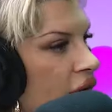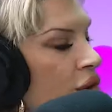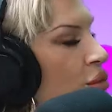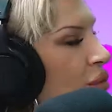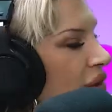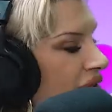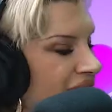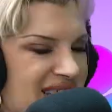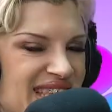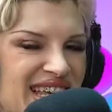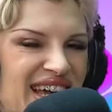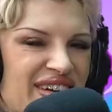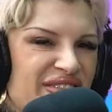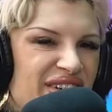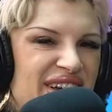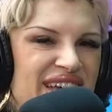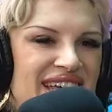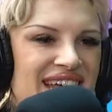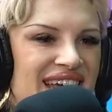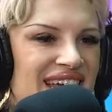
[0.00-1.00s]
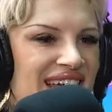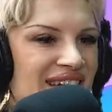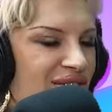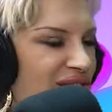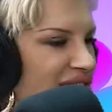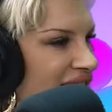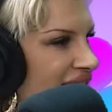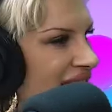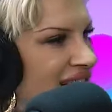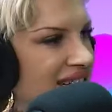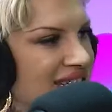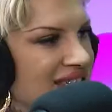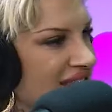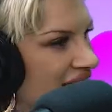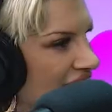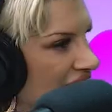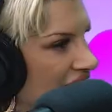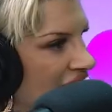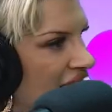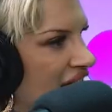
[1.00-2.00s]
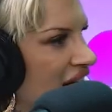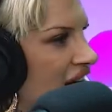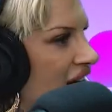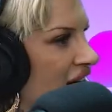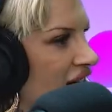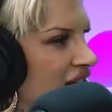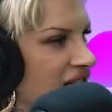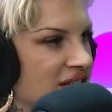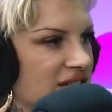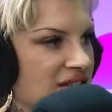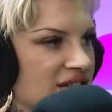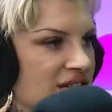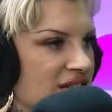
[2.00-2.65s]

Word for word: Really? See, I fucking hate weed. I just can't.